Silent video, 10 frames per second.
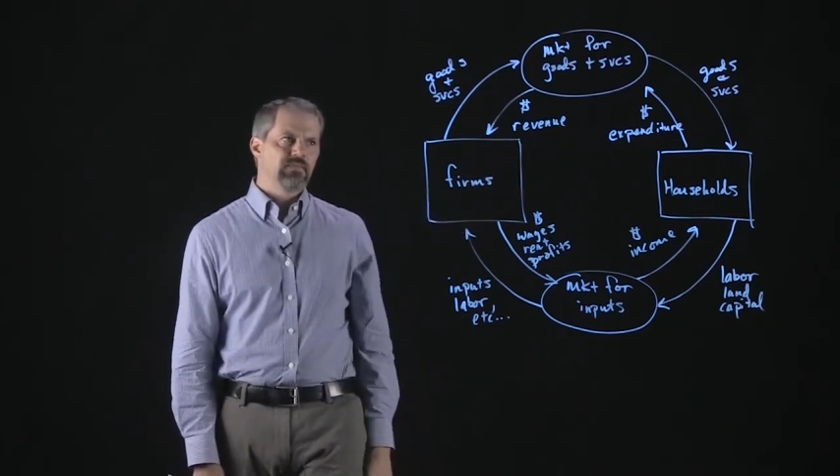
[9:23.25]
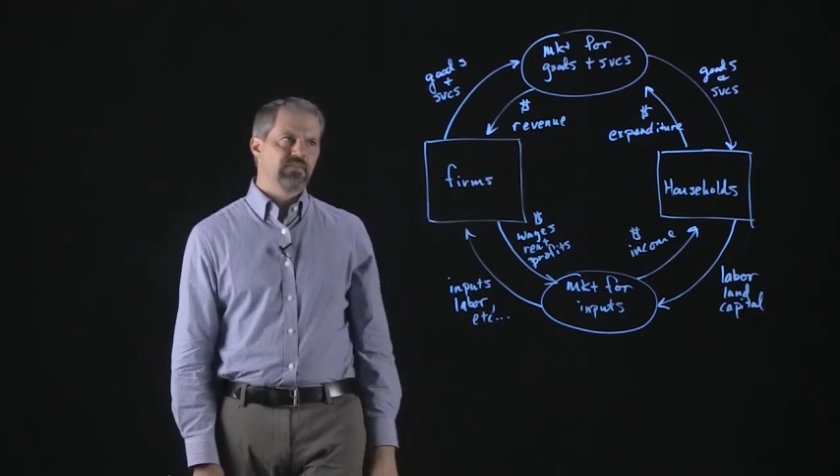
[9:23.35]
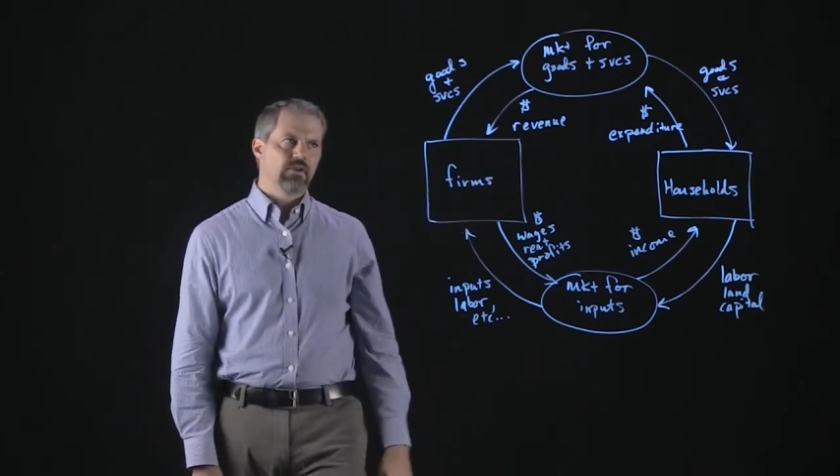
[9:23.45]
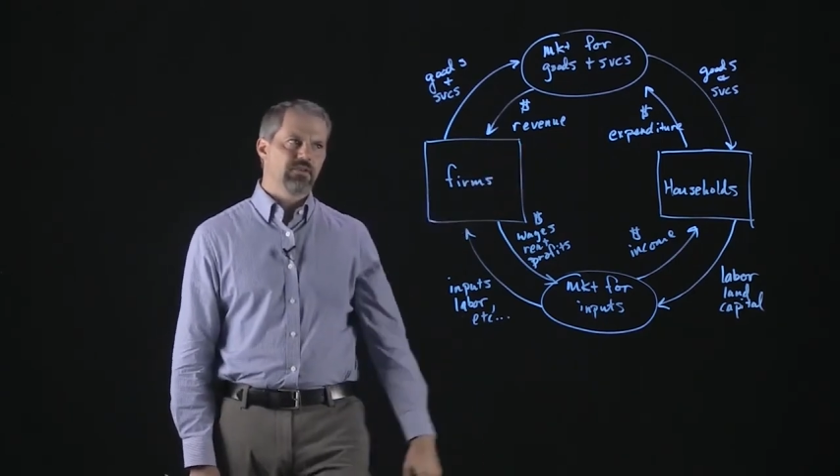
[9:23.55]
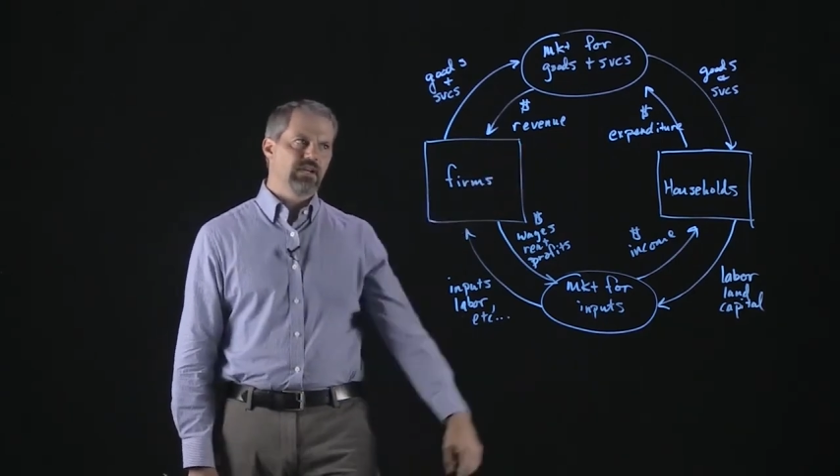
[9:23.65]

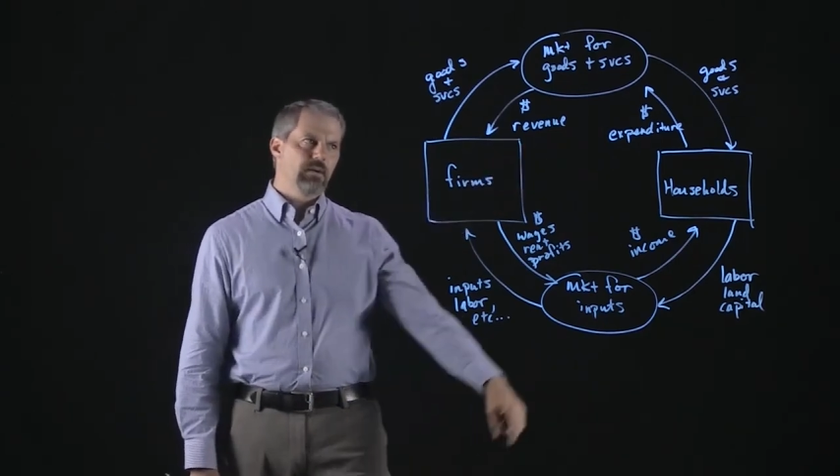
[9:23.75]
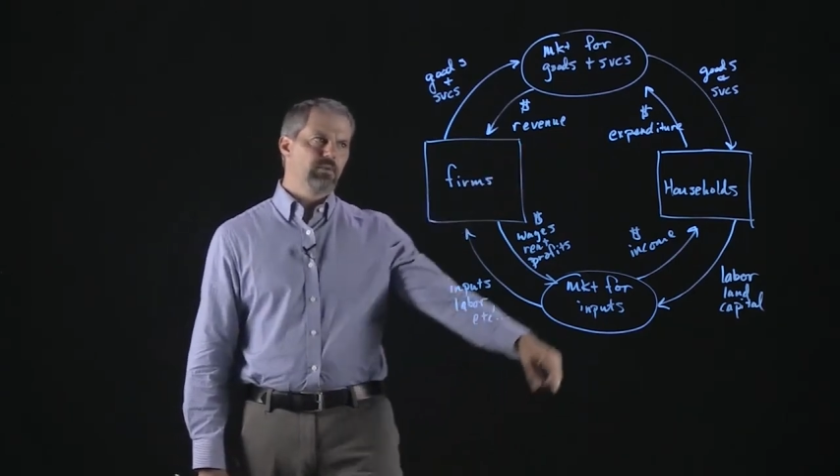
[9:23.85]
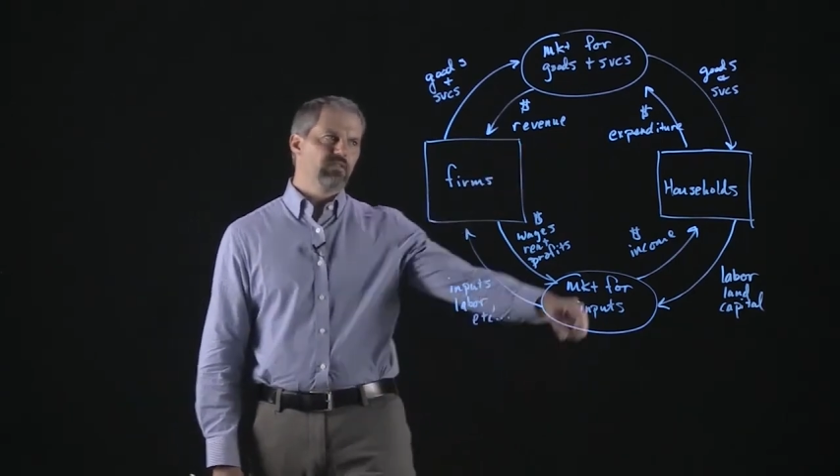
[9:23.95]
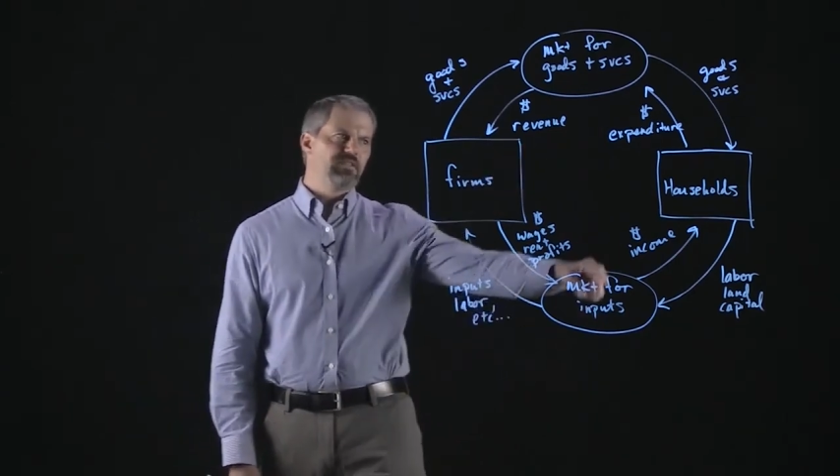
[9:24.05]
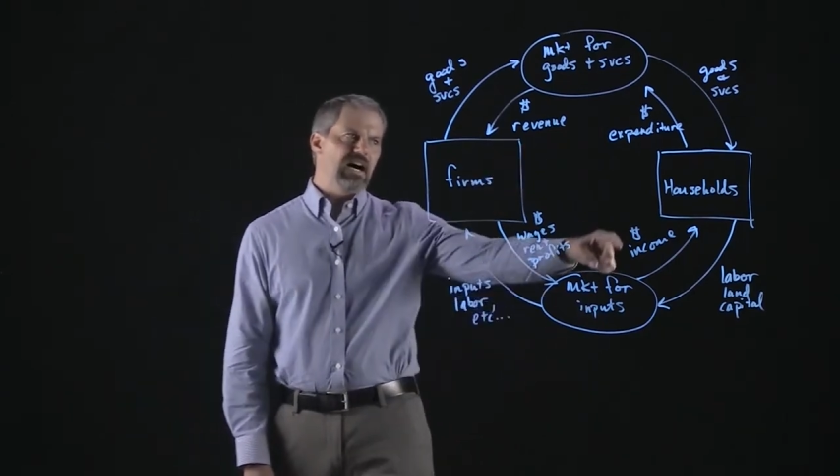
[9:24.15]
So the
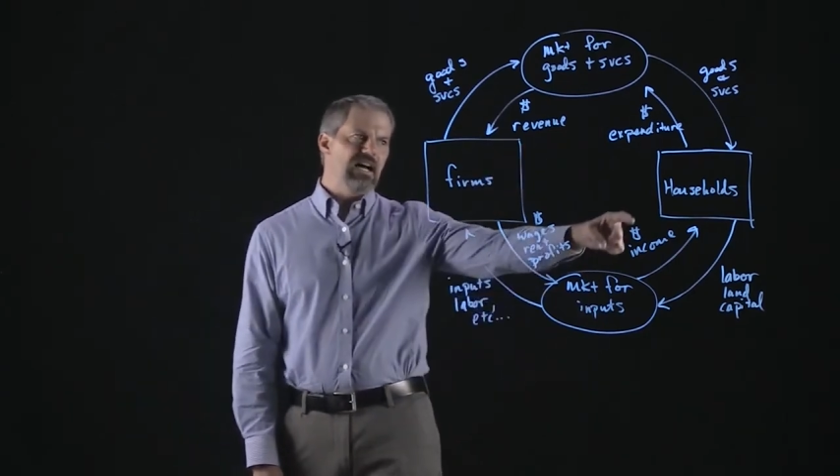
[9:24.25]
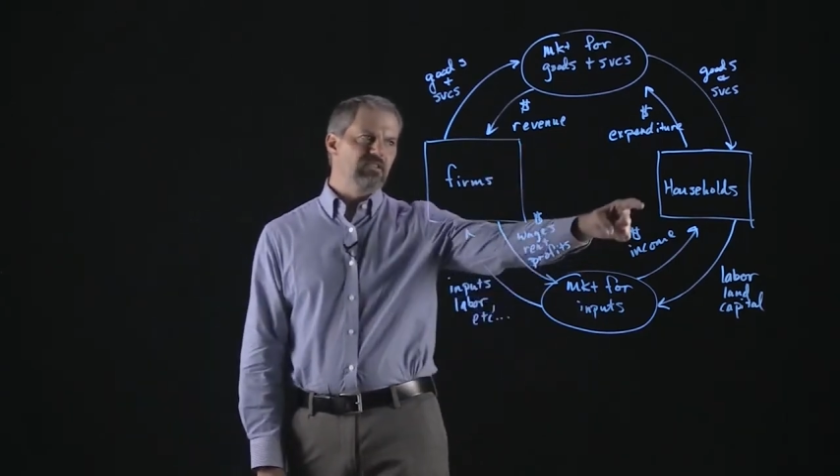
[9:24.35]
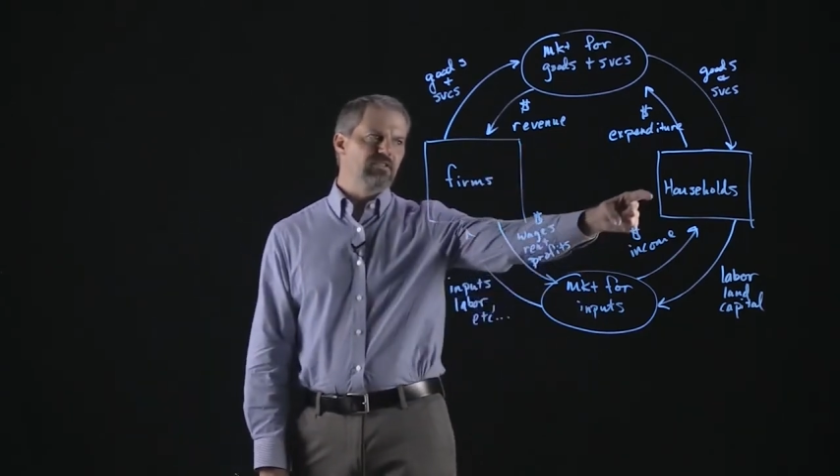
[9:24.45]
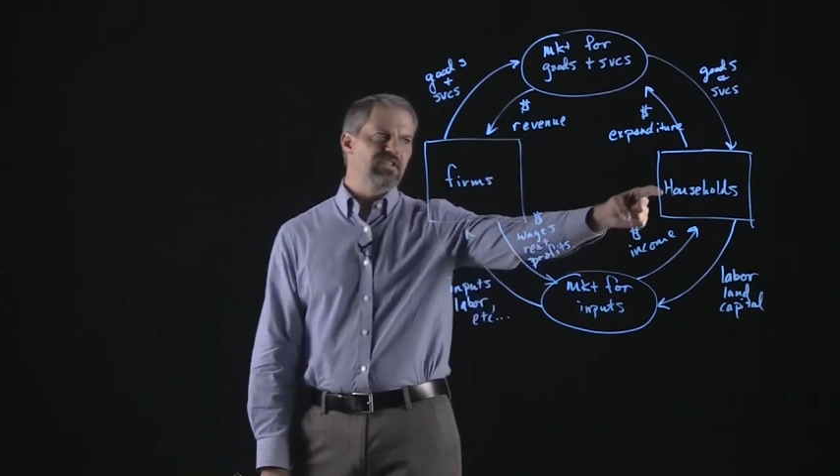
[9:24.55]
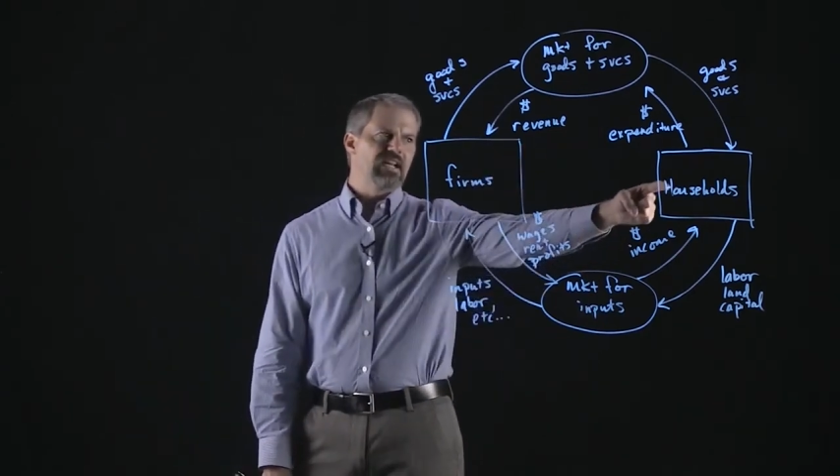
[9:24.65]
number of
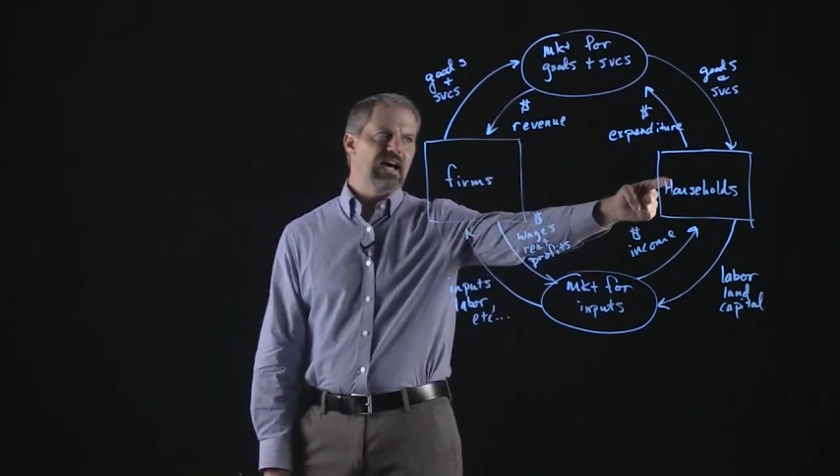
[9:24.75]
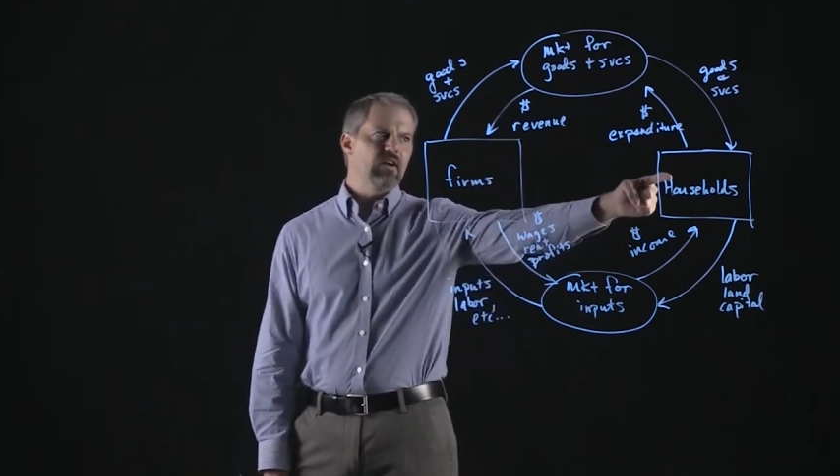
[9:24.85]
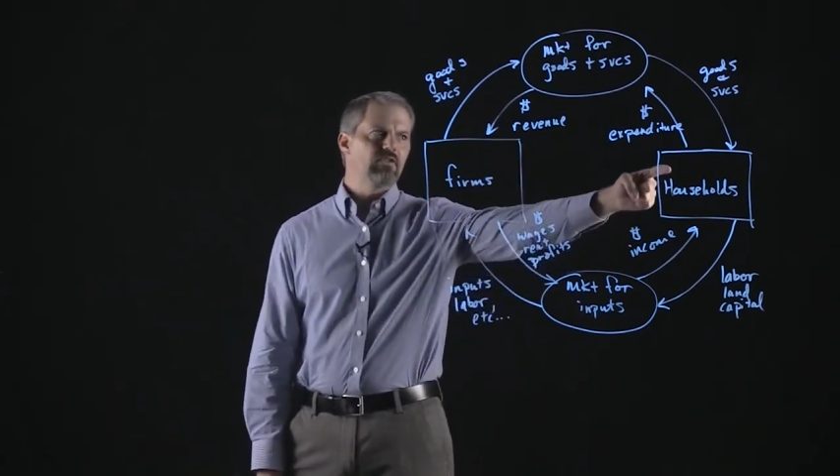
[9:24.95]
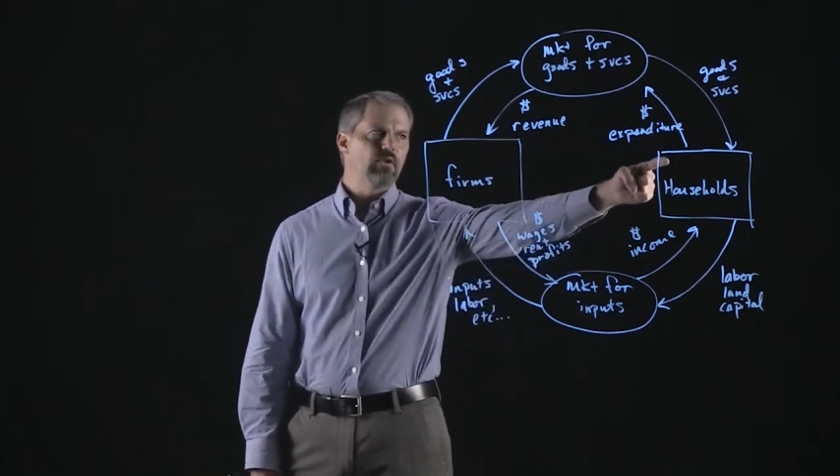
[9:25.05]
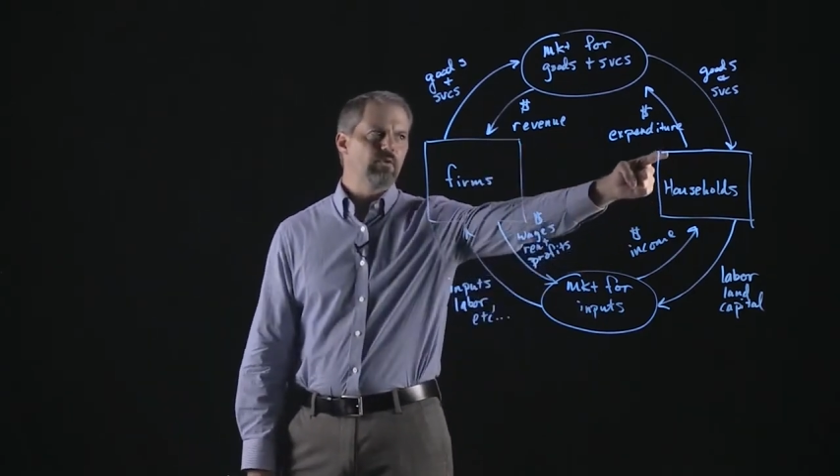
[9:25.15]
dollars that
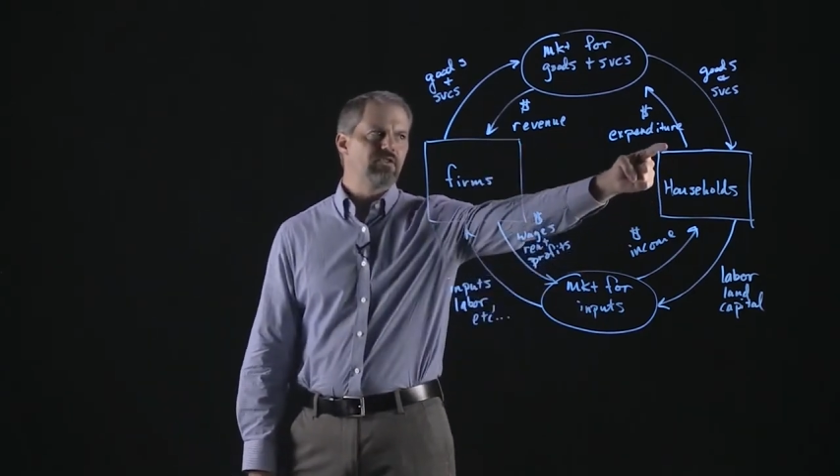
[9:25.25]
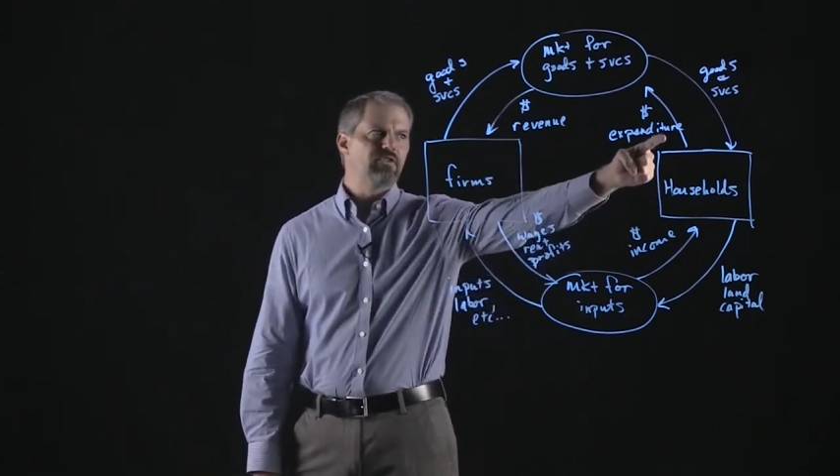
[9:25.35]
households